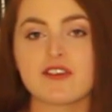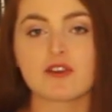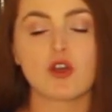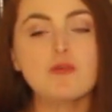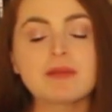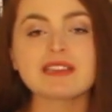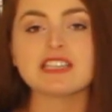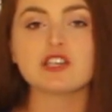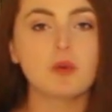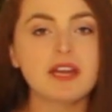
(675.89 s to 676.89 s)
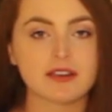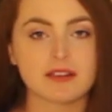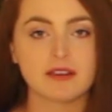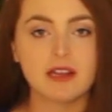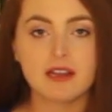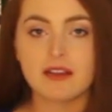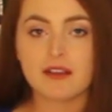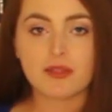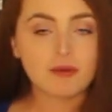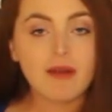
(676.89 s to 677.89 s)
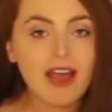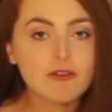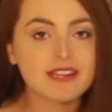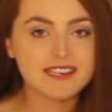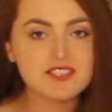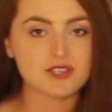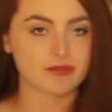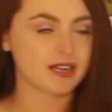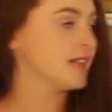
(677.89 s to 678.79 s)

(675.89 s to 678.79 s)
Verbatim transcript: they're openly queer throughout history.